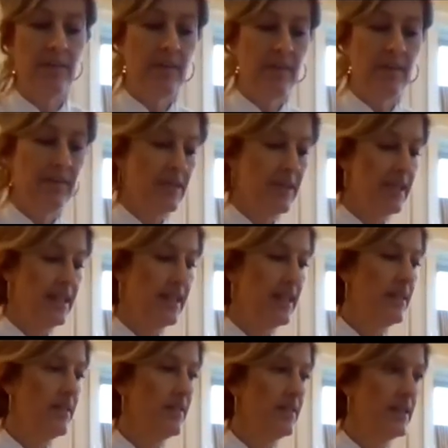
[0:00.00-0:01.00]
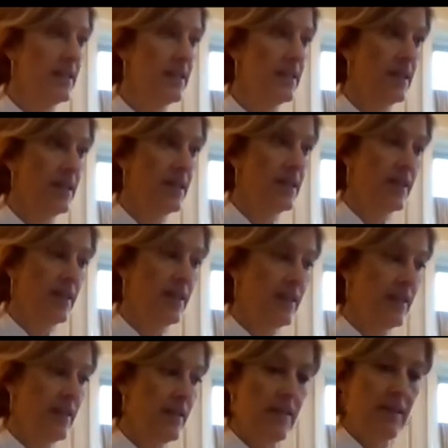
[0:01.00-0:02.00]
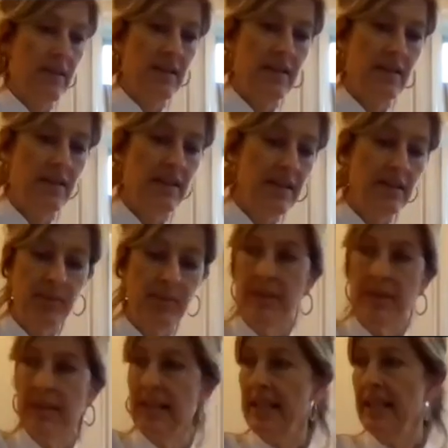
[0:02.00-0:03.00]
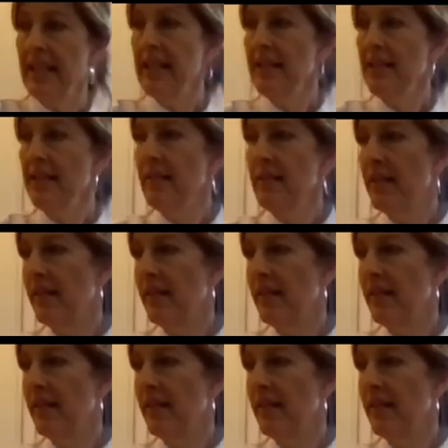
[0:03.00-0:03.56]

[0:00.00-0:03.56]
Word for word: We'll take out our other bowl right here.